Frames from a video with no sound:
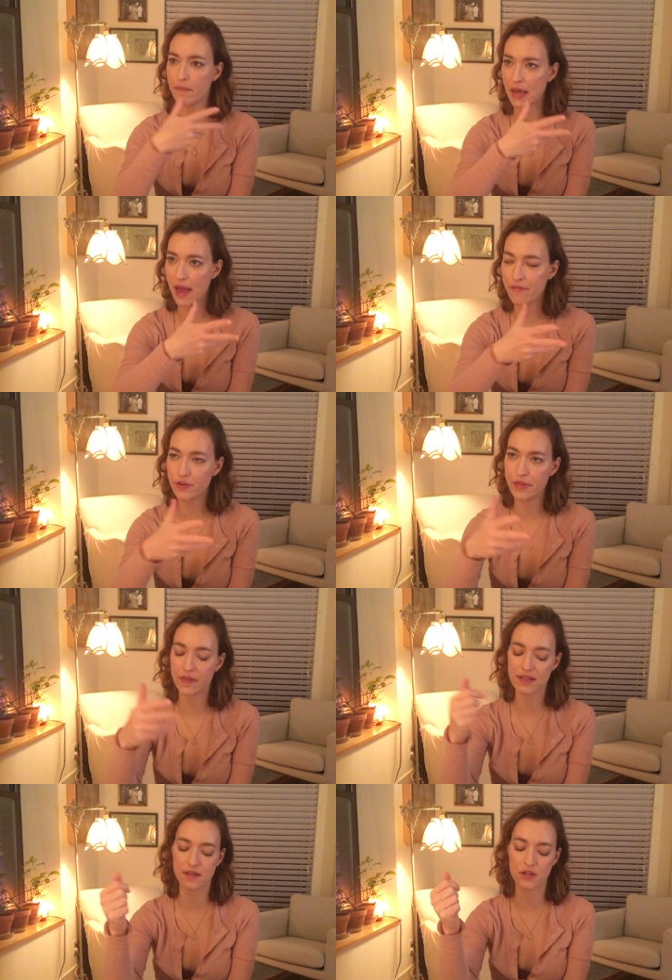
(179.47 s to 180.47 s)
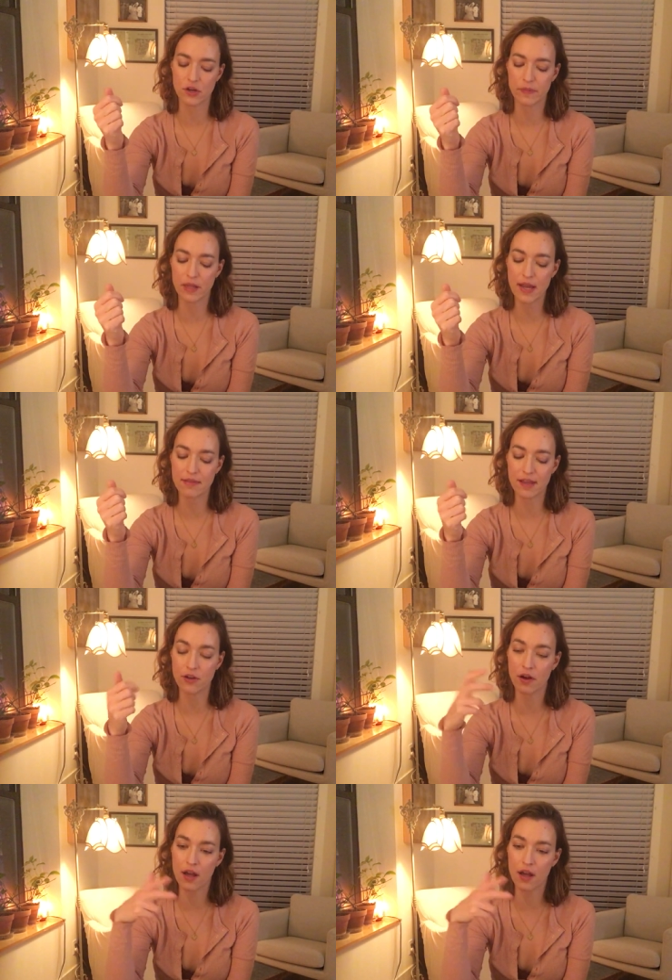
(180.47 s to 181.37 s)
by everything that's on your plate, that you're